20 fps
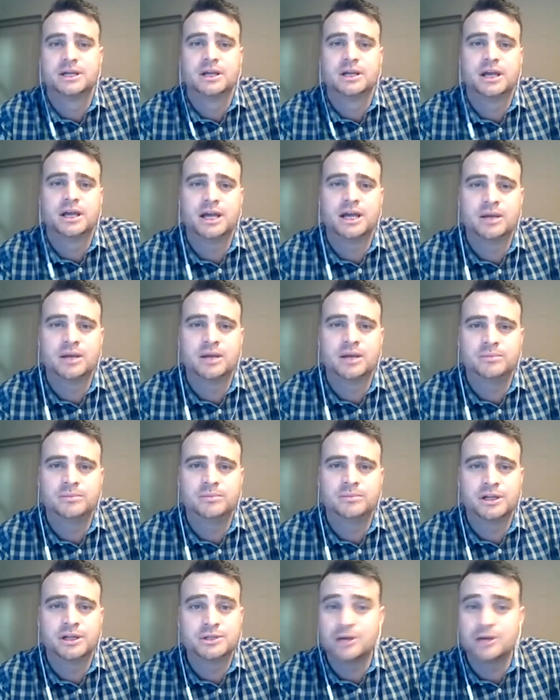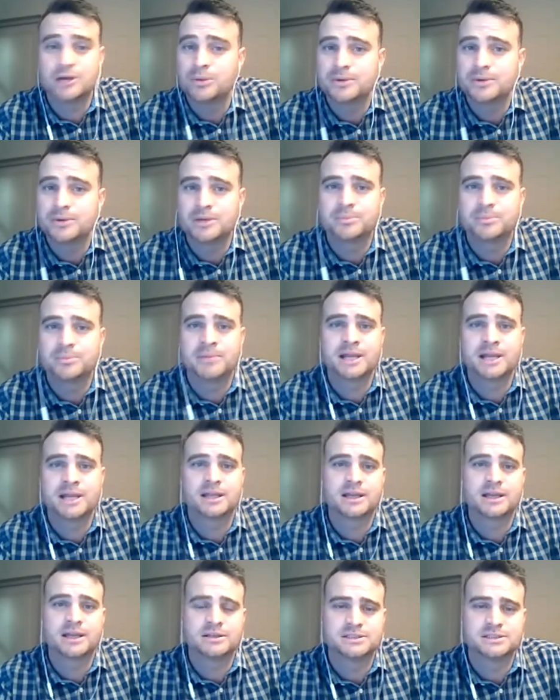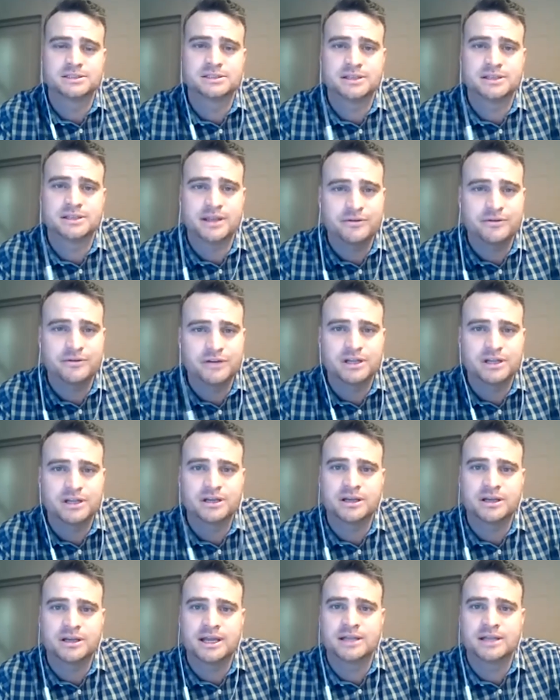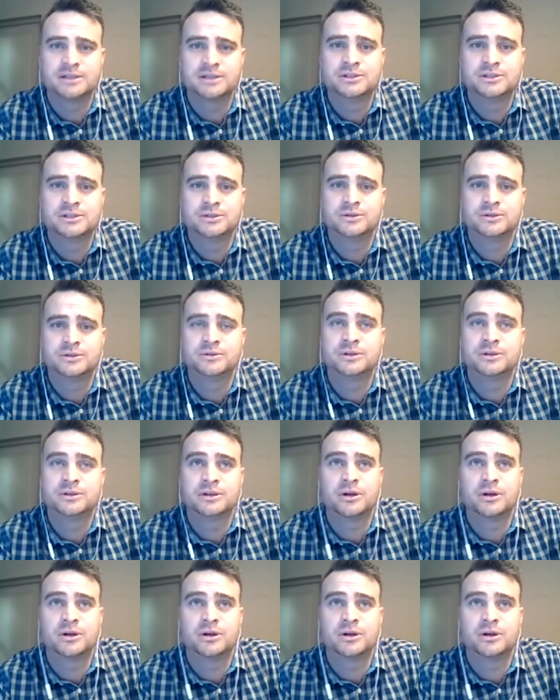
um, you know, to open up bank accounts in South Africa and to, you know,